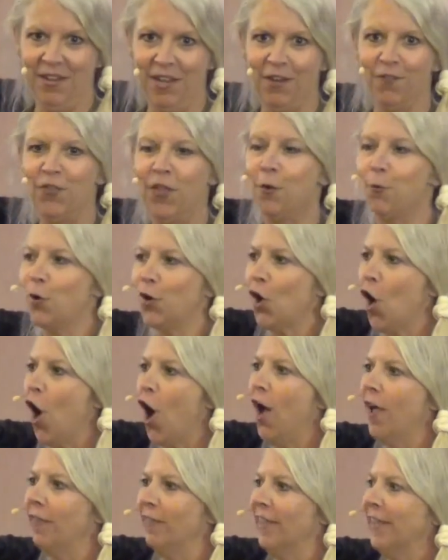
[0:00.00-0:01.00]
if they were
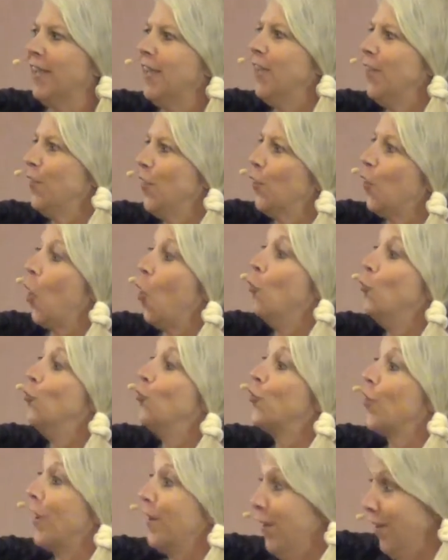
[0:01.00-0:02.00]
caught licking their own
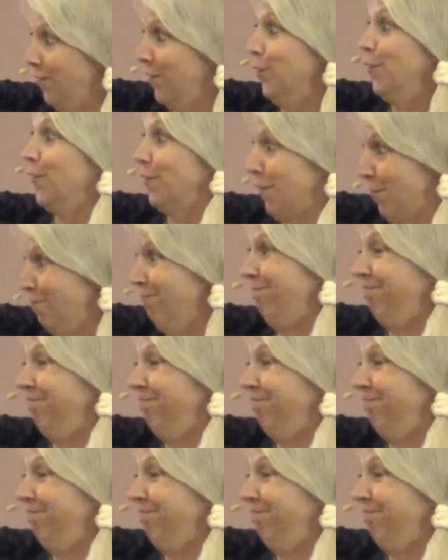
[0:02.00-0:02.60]
genitals.